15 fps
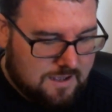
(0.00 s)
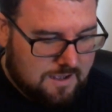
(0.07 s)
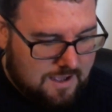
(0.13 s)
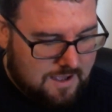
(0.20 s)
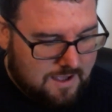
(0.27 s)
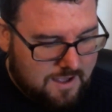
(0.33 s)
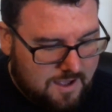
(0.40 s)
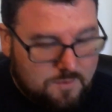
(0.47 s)

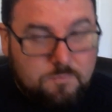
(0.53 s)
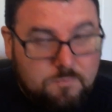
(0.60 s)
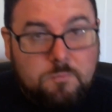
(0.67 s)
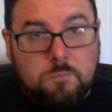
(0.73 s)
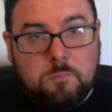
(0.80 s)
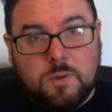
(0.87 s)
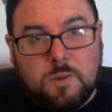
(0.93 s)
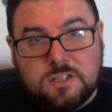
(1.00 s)

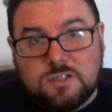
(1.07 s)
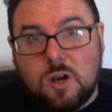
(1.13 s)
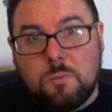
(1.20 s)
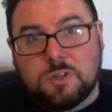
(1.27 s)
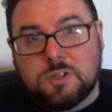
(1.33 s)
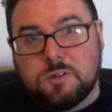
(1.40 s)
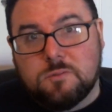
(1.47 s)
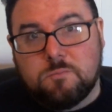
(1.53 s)
is so
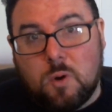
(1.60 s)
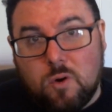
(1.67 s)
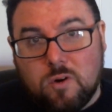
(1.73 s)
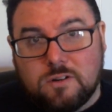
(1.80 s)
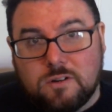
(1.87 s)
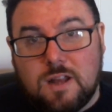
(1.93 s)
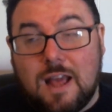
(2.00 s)
much important.